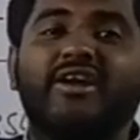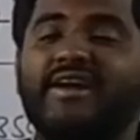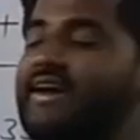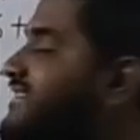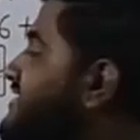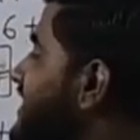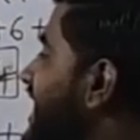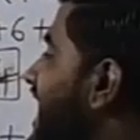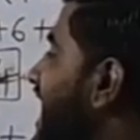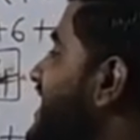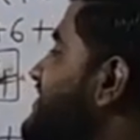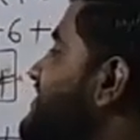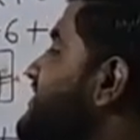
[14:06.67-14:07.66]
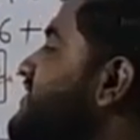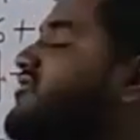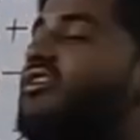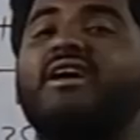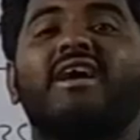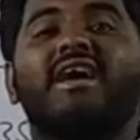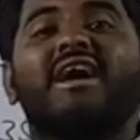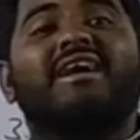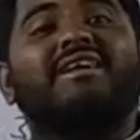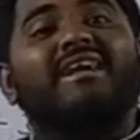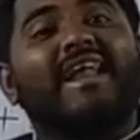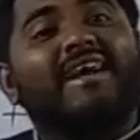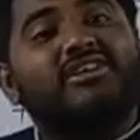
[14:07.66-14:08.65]
units, hence it is called
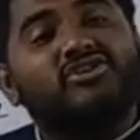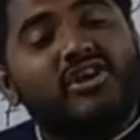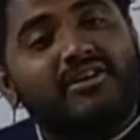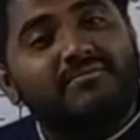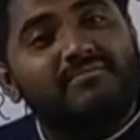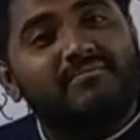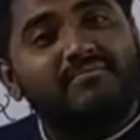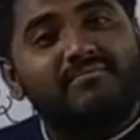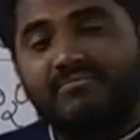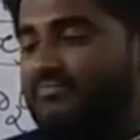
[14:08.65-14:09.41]
reduction.